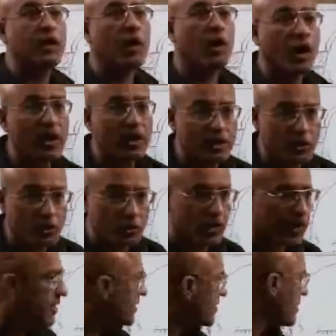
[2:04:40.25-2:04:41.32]
all
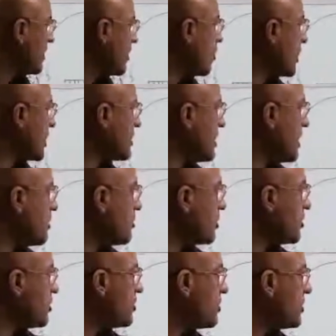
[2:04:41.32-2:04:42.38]
retrovirus. What are the name of
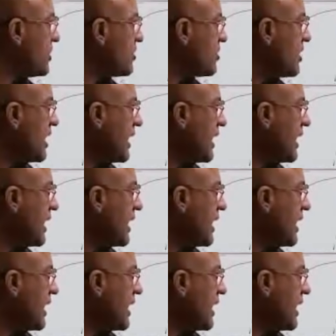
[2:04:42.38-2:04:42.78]
these genes?